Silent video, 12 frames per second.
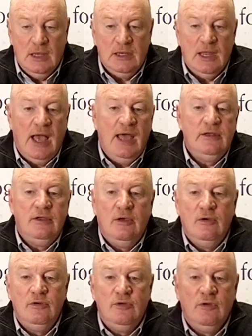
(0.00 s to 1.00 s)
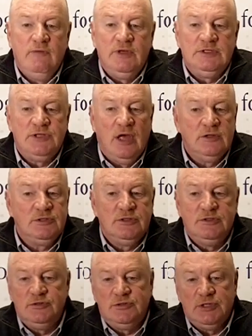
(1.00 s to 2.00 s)
Now, I know you have
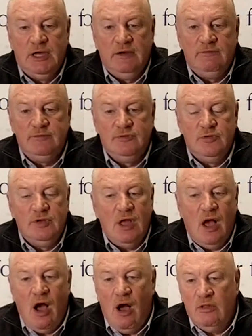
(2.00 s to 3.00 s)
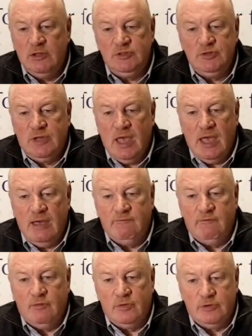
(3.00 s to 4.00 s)
exhausted yourself doing all that you can
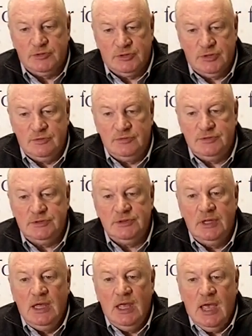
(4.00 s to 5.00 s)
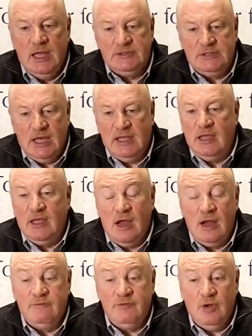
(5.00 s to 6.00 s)
for your students and taking
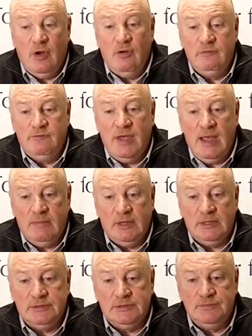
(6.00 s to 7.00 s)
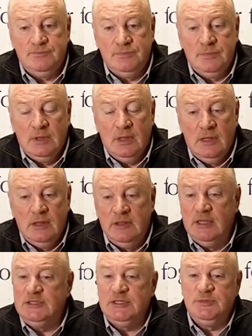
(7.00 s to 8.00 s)
care of your own families.
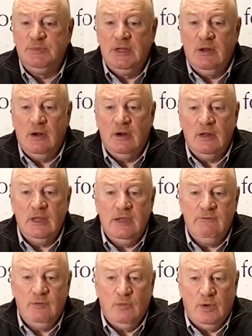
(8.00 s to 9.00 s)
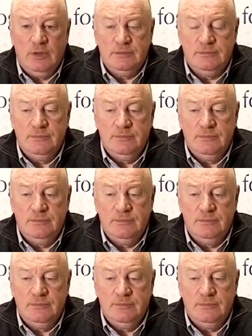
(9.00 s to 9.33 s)
This has been hard on everyone,